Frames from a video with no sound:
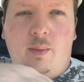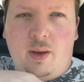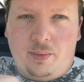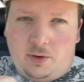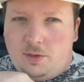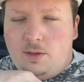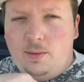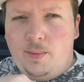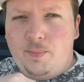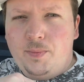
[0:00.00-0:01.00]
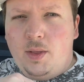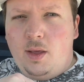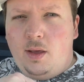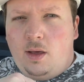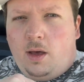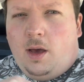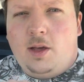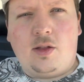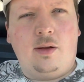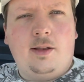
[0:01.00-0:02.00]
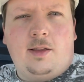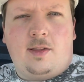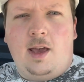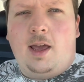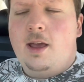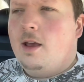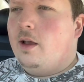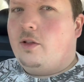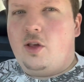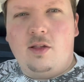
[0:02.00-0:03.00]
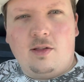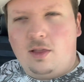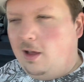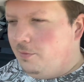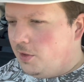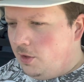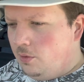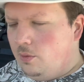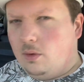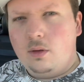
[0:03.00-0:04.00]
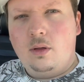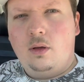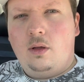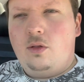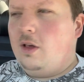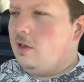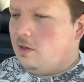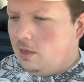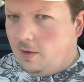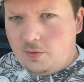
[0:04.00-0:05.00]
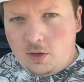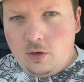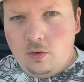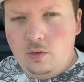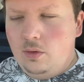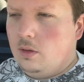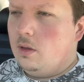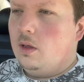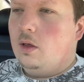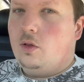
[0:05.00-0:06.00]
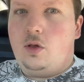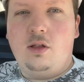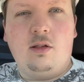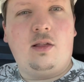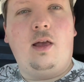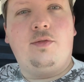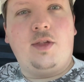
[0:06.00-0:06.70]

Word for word: members. I started to say, Jesus loves you, Jesus loves you, Jesus loves